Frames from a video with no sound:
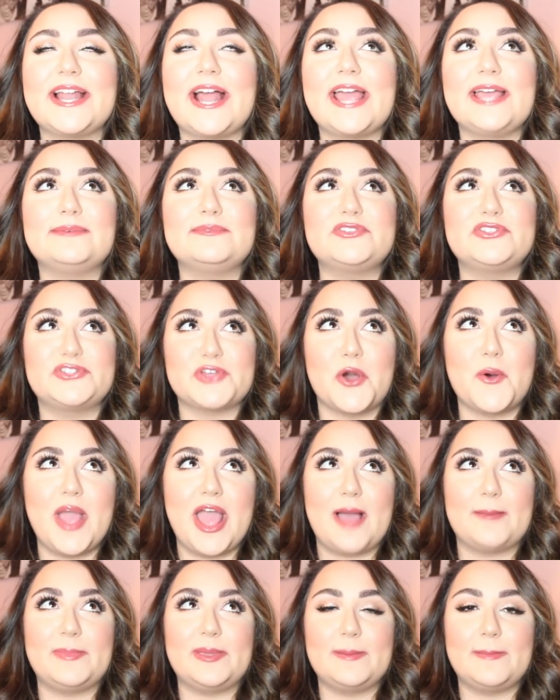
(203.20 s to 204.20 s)
that I am so
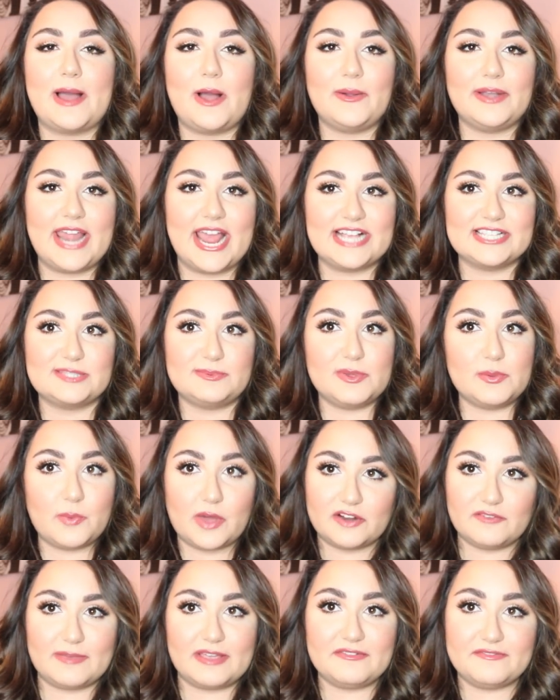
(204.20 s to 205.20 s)
happy about, and has to be
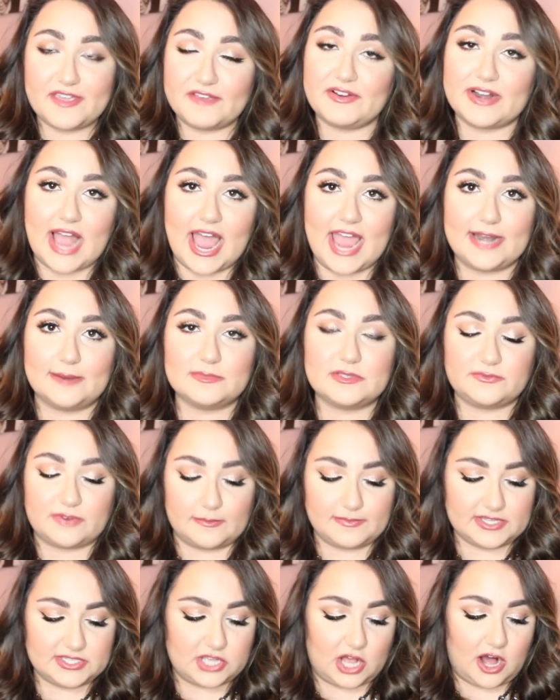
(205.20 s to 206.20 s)
one of my favorite items
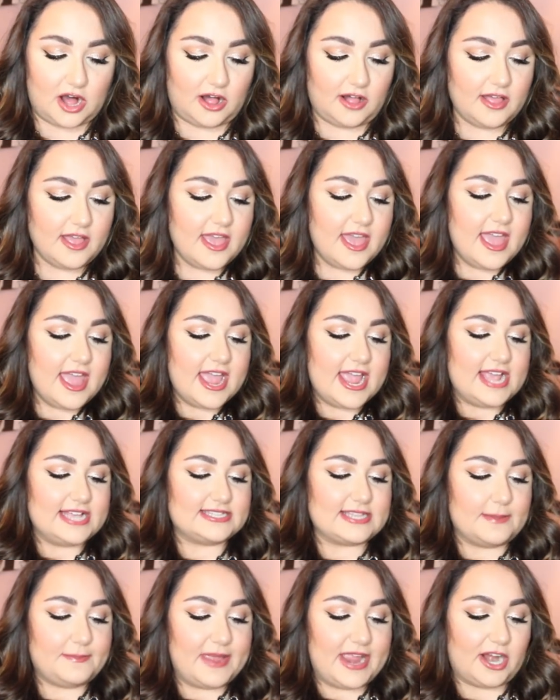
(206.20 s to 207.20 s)
from this haul,
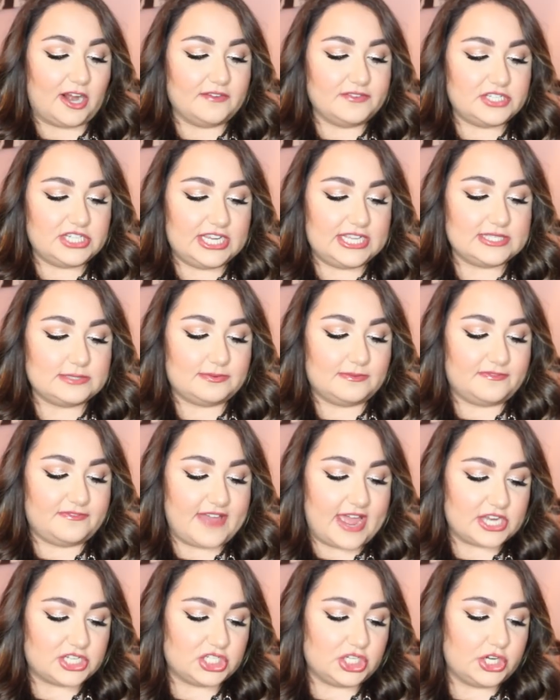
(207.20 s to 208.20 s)
is a pair of jeans from
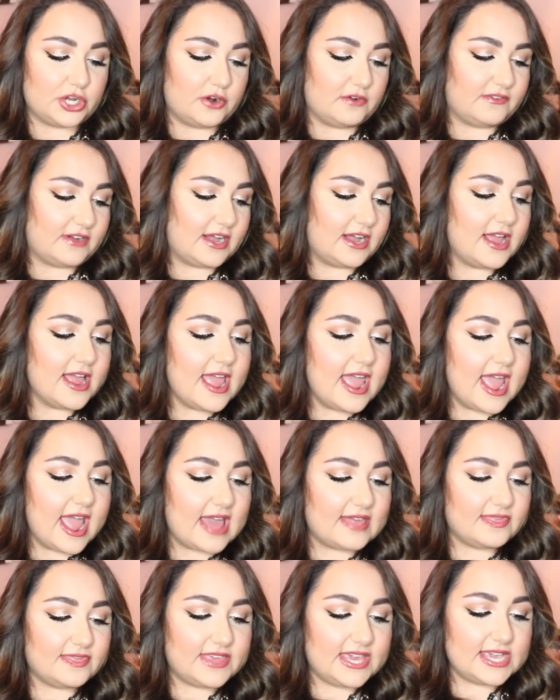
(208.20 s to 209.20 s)
Fashion Nova.
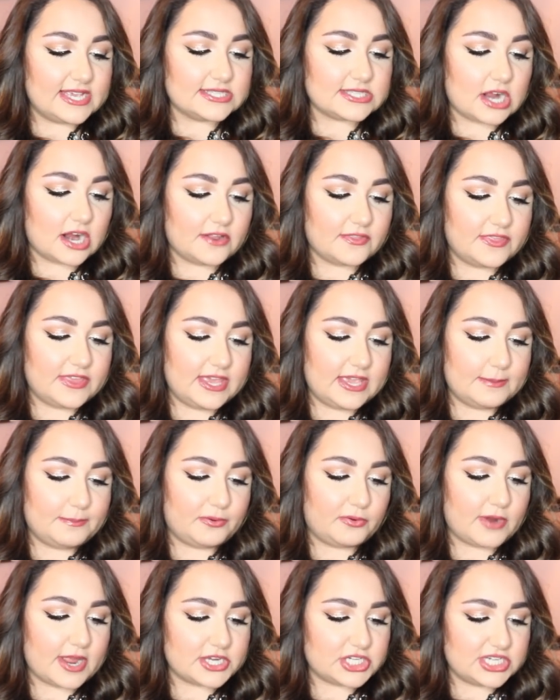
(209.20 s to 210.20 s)
And these are the
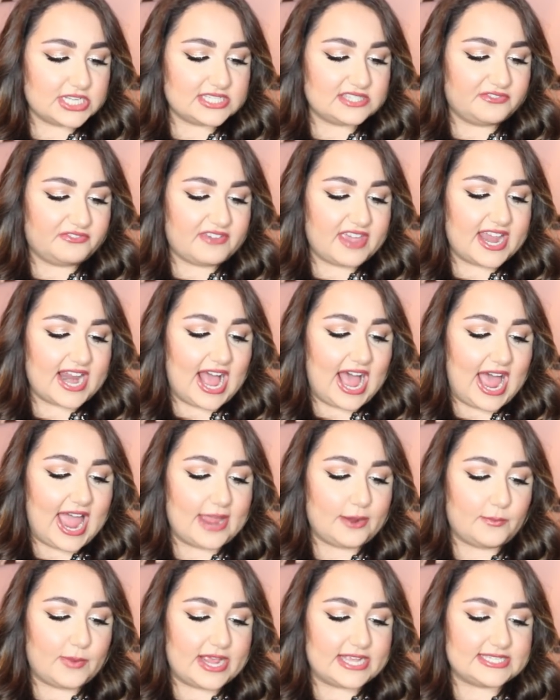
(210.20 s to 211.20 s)
Precious Fit
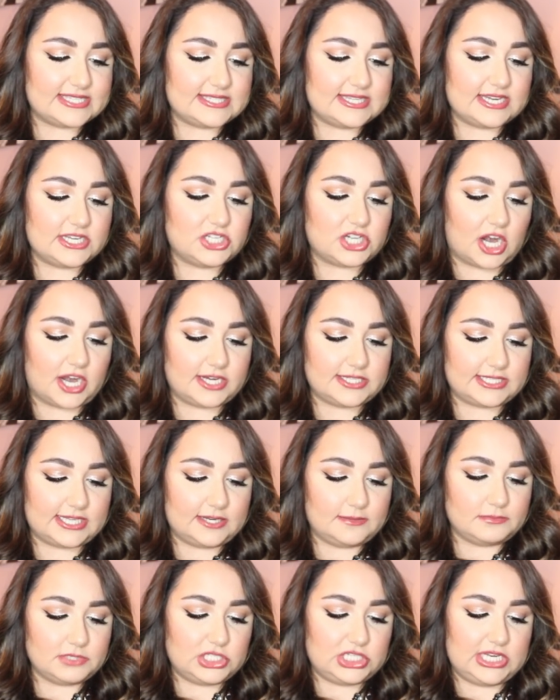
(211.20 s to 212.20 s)
high-waisted dark
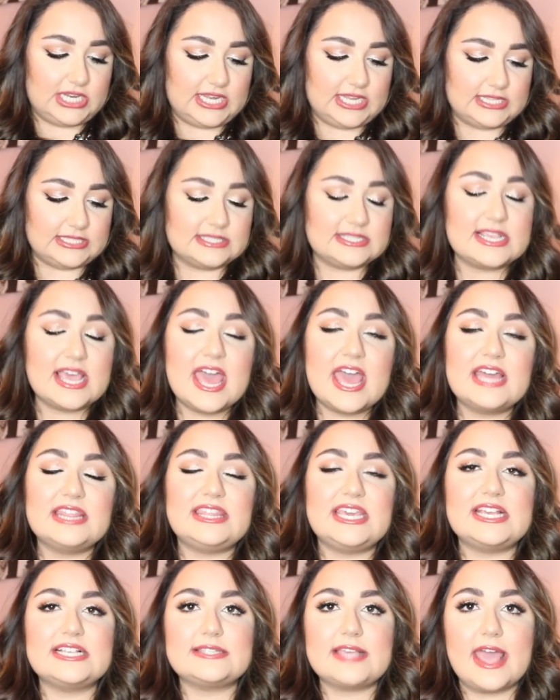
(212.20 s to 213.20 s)
denim jeans.
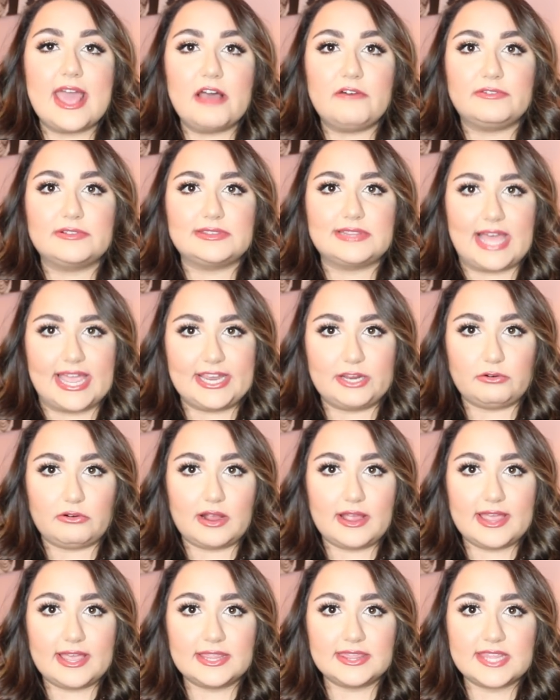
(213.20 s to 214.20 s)
These have
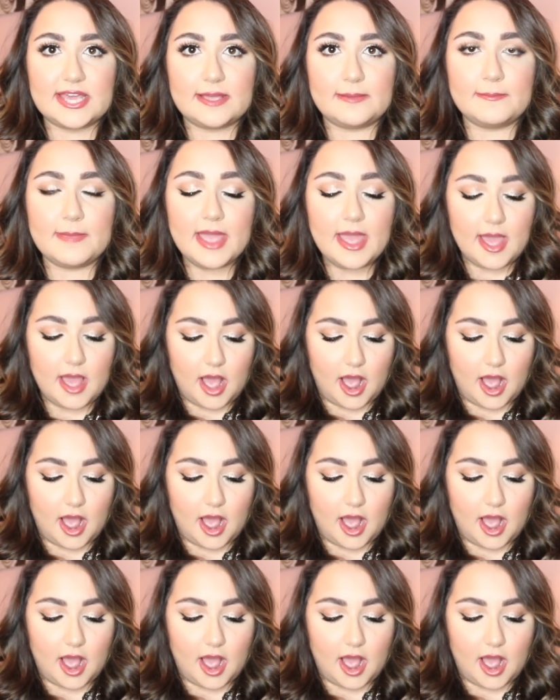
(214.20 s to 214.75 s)
Lycra in them.